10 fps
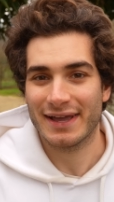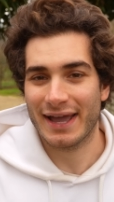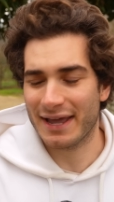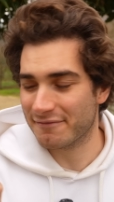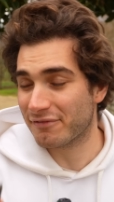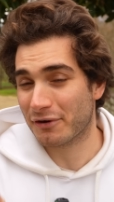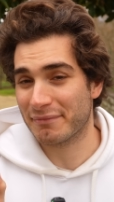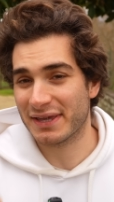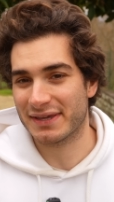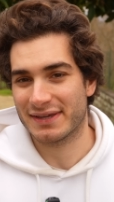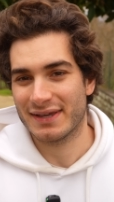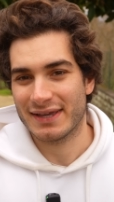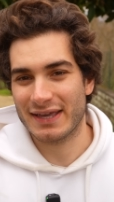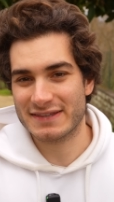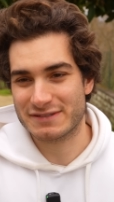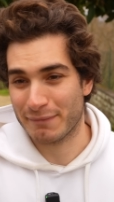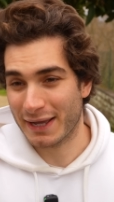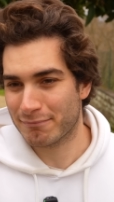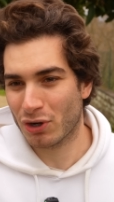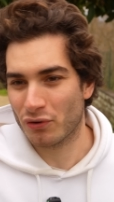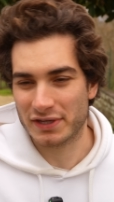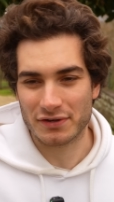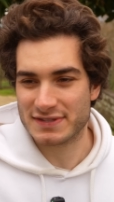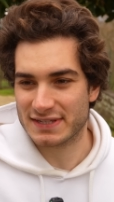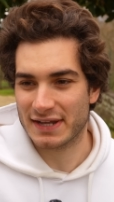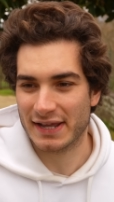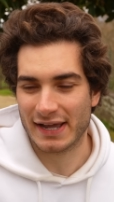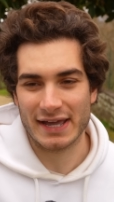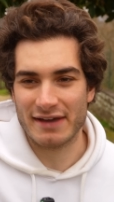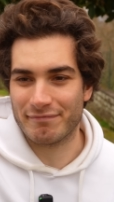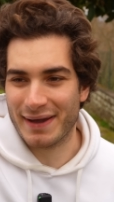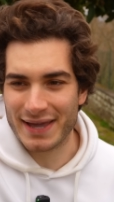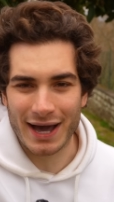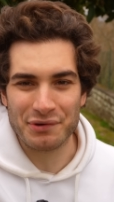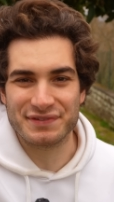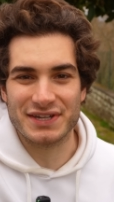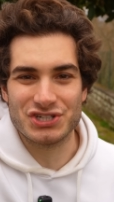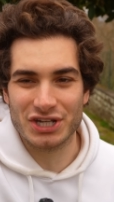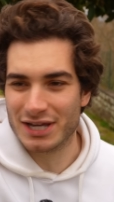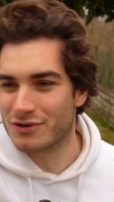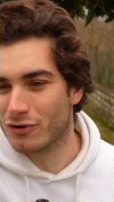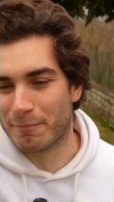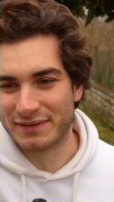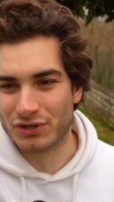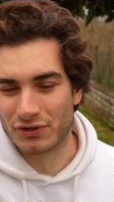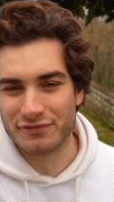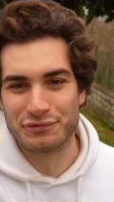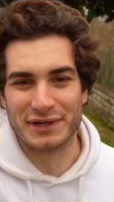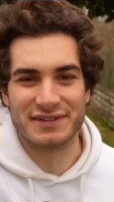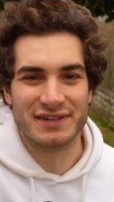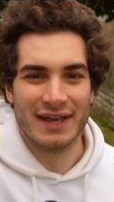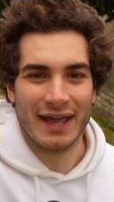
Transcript: and for me it's mind-blowing considering I have my house, the chicken coop, a ton of trees,